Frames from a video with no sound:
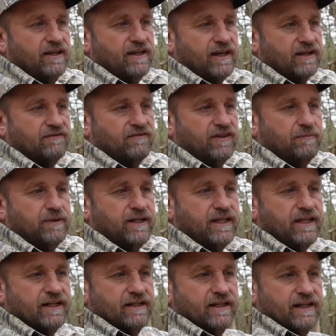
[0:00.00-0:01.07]
I can flip it in
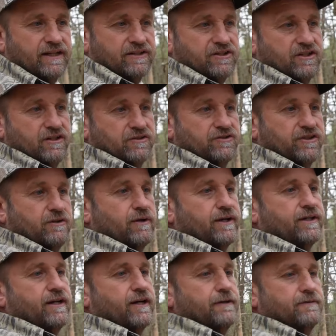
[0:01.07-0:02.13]
and I can still see
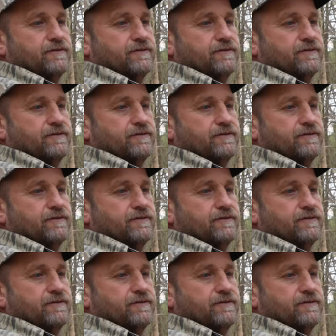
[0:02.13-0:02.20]
right there.